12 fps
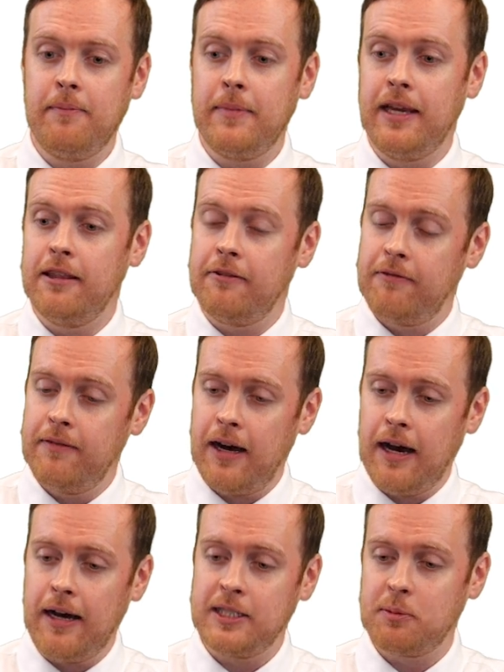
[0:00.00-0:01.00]
In
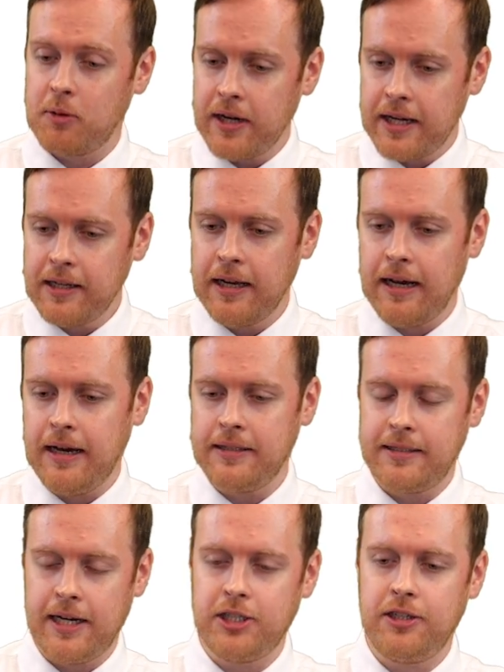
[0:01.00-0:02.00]
the spring
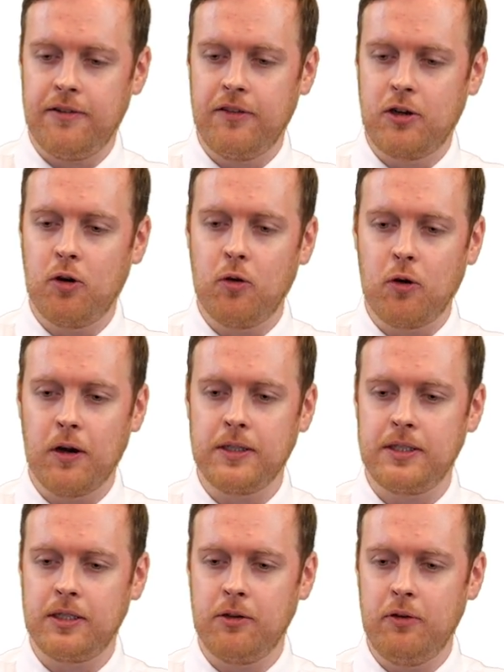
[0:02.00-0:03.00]
section of the course,